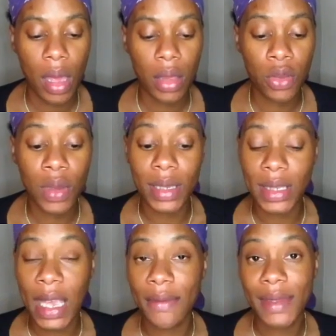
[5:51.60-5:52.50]
you can
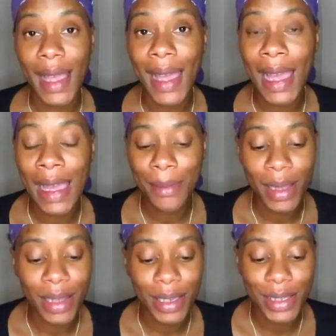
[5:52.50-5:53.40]
save time.
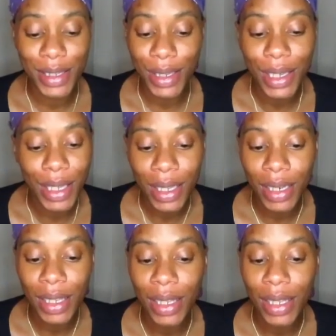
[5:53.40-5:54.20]
It looks good.